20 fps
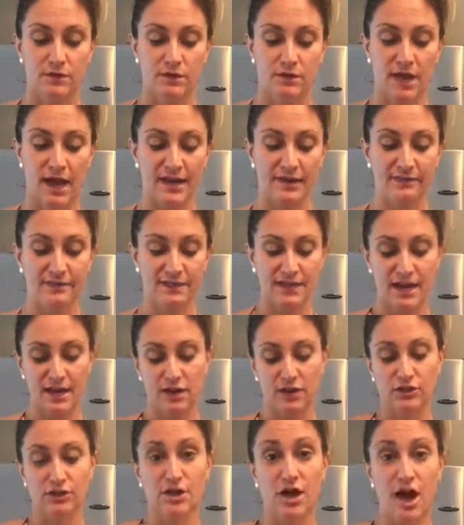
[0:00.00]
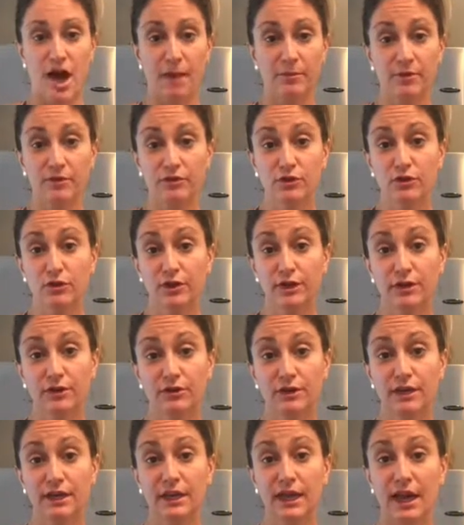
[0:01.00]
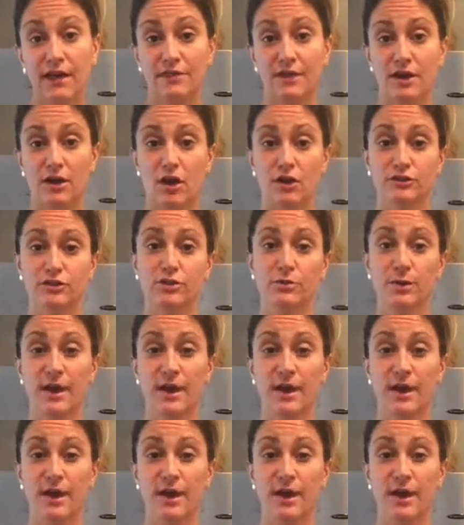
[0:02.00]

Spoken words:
kind of set on top of the greenery and then also